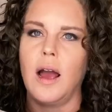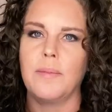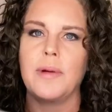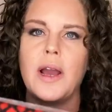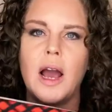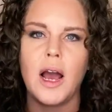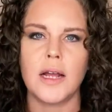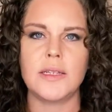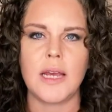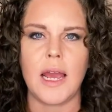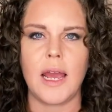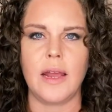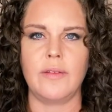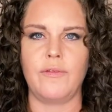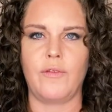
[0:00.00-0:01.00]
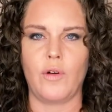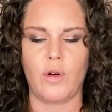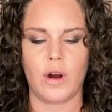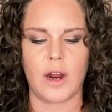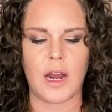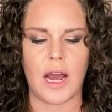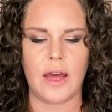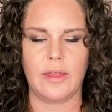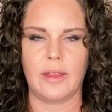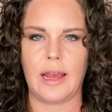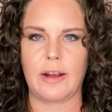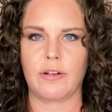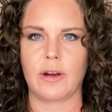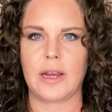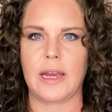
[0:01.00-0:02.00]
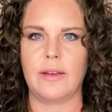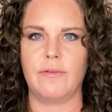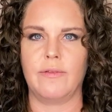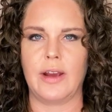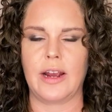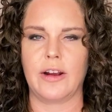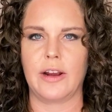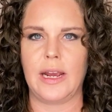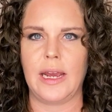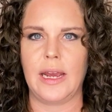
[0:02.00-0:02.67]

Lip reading: Content for cotton Lycra can vary.